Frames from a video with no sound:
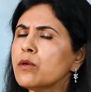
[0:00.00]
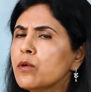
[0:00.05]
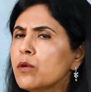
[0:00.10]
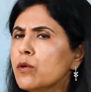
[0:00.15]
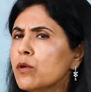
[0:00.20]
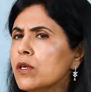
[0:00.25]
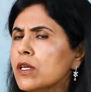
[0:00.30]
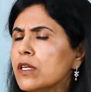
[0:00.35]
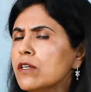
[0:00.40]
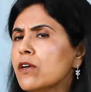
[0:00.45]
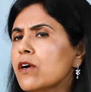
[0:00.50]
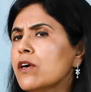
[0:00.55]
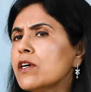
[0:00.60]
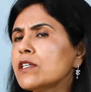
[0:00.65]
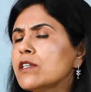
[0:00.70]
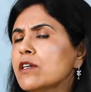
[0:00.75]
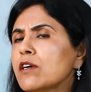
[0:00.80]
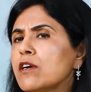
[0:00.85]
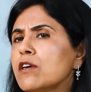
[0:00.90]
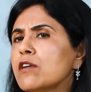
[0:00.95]
a whole
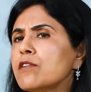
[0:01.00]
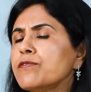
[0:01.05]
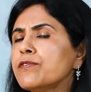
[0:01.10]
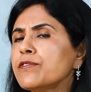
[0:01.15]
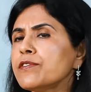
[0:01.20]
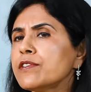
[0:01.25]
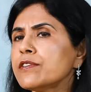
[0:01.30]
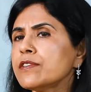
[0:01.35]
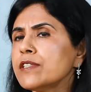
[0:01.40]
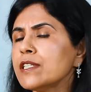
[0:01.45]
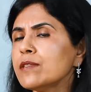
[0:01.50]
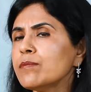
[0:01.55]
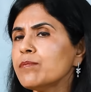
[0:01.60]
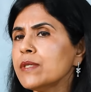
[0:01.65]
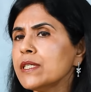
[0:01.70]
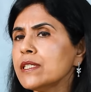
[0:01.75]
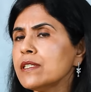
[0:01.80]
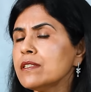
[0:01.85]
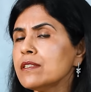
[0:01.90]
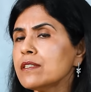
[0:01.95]
lot of
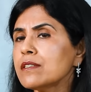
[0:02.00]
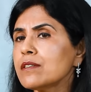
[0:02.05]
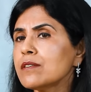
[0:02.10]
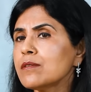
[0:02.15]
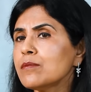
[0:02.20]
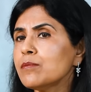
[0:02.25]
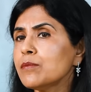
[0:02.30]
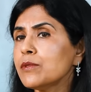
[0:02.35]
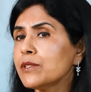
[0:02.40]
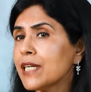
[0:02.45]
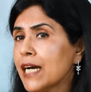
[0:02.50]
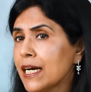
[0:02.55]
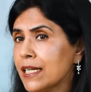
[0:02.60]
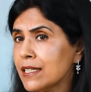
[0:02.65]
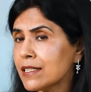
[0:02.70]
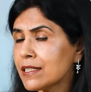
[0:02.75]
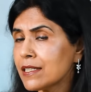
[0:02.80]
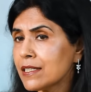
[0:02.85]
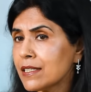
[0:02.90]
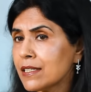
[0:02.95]
treatment
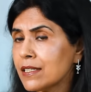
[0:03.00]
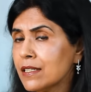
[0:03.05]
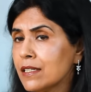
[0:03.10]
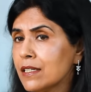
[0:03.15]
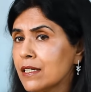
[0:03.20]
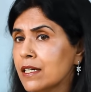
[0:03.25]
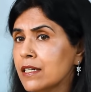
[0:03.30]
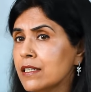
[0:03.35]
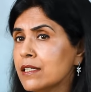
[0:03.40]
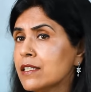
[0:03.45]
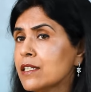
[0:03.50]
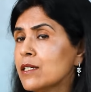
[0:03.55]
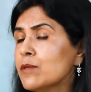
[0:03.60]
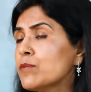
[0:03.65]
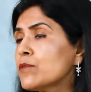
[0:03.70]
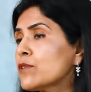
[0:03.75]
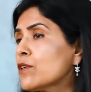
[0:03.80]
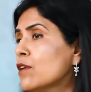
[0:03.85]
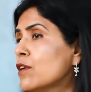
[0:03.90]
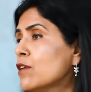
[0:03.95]
modality in
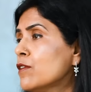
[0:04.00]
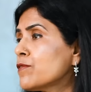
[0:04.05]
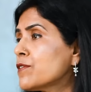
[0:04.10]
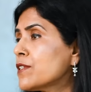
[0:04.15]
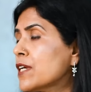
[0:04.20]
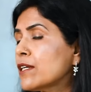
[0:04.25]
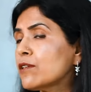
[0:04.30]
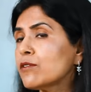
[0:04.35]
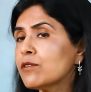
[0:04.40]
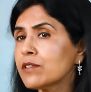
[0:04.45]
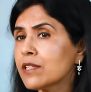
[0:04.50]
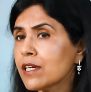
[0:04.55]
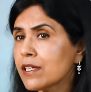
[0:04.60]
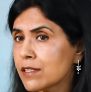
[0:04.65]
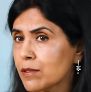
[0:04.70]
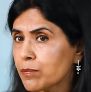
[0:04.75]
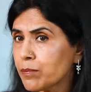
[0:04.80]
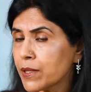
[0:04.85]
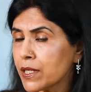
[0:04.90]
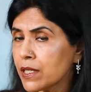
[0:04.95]
terms of
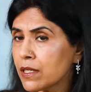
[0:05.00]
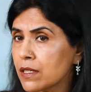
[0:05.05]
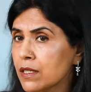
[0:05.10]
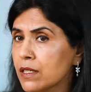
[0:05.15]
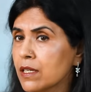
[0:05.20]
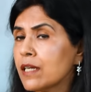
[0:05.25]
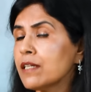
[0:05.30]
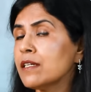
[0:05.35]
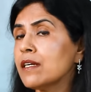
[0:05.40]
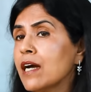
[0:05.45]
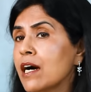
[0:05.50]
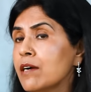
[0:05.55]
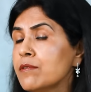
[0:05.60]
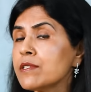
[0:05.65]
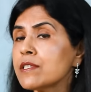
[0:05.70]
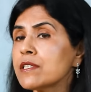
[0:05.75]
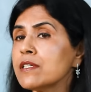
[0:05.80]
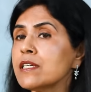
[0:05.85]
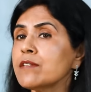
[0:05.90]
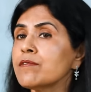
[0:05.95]
psychotherapy and
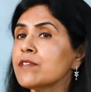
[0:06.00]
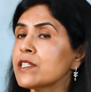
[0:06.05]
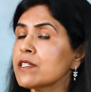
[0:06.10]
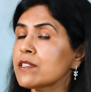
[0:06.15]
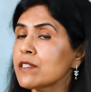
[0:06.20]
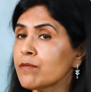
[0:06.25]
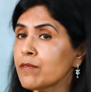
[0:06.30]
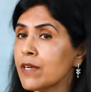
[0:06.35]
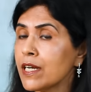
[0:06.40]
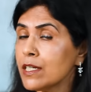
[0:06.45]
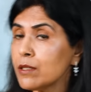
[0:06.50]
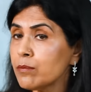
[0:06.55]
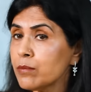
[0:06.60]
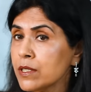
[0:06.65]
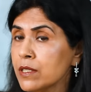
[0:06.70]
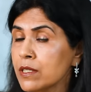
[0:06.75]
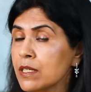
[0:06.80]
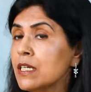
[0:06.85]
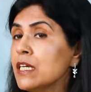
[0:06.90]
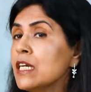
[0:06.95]
counseling which is
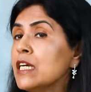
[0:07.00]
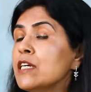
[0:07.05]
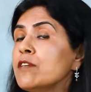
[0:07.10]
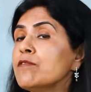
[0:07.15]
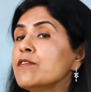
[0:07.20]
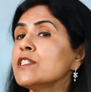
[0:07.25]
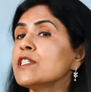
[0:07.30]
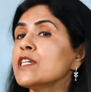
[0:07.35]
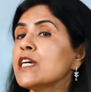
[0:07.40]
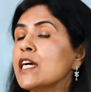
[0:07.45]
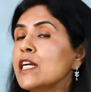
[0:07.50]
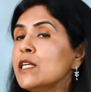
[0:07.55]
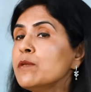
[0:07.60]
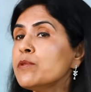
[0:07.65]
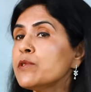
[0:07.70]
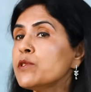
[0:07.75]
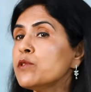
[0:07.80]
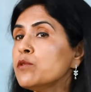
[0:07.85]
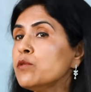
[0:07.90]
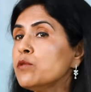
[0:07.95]
available, which
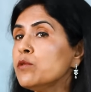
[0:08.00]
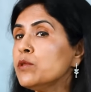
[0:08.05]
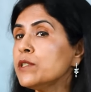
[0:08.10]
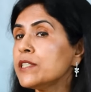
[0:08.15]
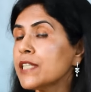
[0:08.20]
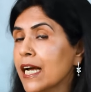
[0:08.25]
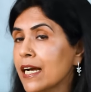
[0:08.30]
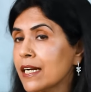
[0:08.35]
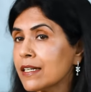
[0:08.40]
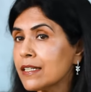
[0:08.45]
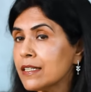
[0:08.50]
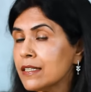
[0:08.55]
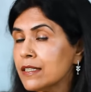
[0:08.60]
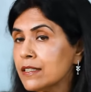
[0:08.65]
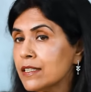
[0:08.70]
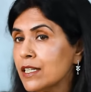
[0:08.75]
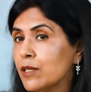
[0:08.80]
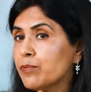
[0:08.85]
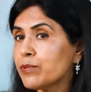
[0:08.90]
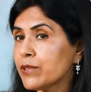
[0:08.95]
helps to
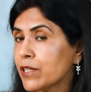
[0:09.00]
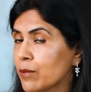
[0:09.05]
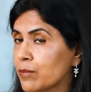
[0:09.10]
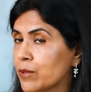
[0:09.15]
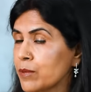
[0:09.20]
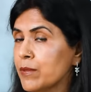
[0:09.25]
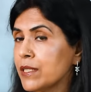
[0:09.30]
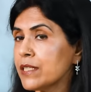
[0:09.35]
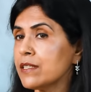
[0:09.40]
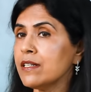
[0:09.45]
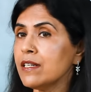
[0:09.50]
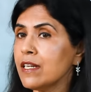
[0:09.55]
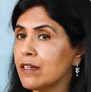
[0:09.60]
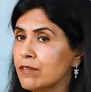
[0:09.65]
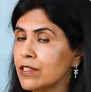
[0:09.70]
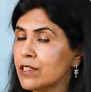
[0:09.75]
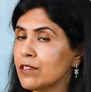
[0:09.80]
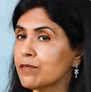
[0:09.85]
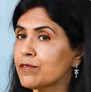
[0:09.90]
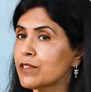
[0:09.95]
tackle the problem at the
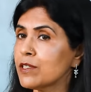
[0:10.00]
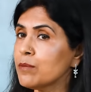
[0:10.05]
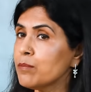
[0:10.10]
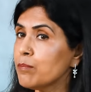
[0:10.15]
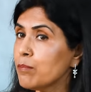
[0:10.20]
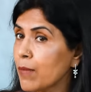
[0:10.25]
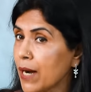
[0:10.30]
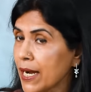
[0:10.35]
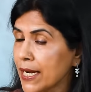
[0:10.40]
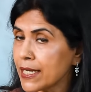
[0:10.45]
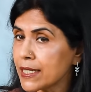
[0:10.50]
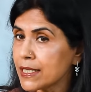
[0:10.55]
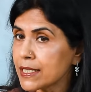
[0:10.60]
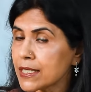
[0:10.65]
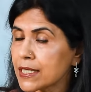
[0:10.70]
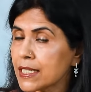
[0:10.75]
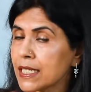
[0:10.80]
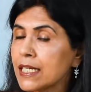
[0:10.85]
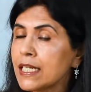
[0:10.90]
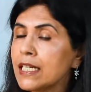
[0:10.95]
level of the mind.